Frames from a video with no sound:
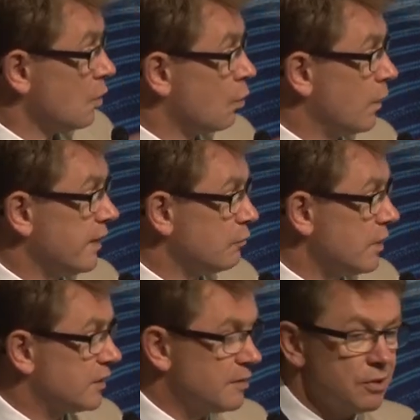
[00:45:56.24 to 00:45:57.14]
When
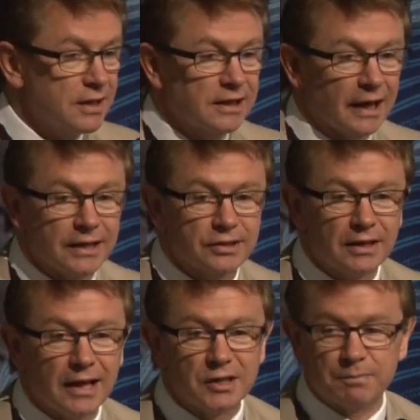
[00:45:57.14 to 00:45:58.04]
we communicate,
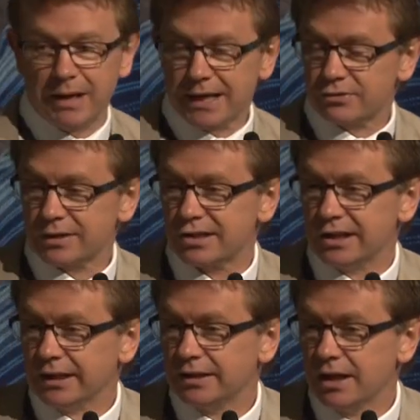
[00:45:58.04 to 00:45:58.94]
as Patrick
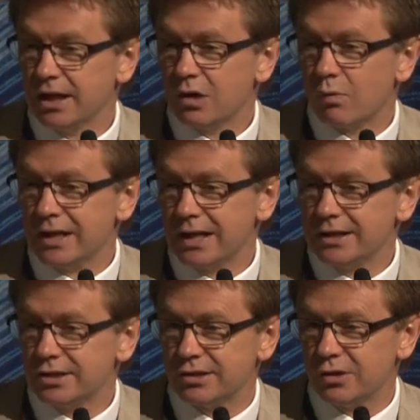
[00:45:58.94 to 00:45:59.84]
said, we
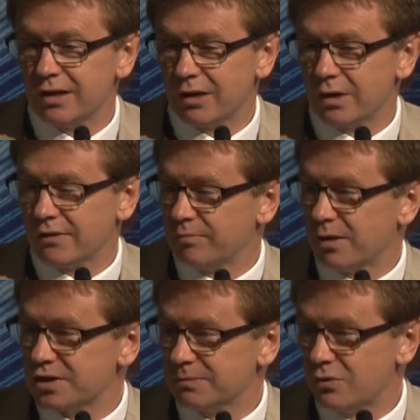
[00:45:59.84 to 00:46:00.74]
need to do that wherever
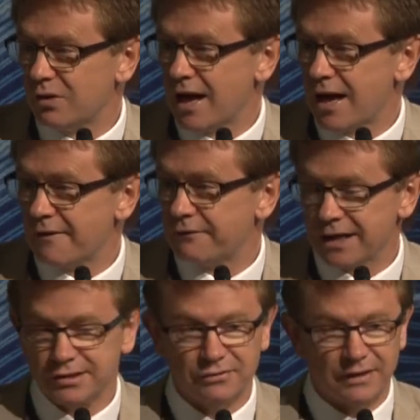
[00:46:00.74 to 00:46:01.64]
possible,
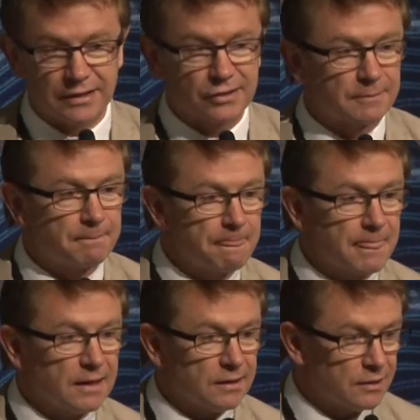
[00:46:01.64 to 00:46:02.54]
face to face.
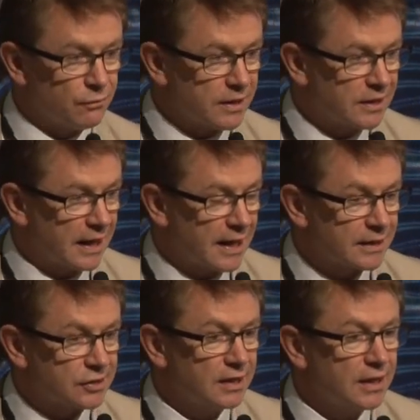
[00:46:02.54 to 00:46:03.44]
If we
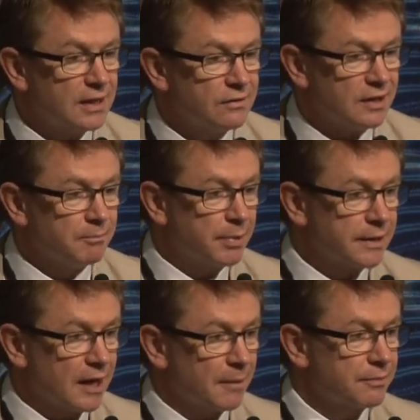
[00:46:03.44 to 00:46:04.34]
can't, then
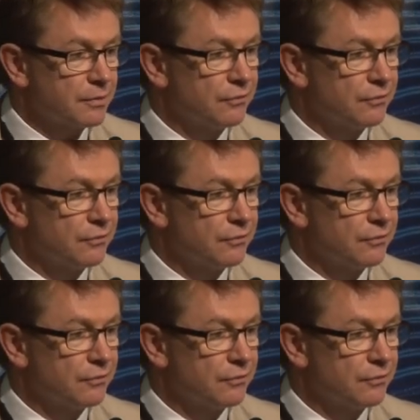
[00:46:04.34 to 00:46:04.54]
pick up the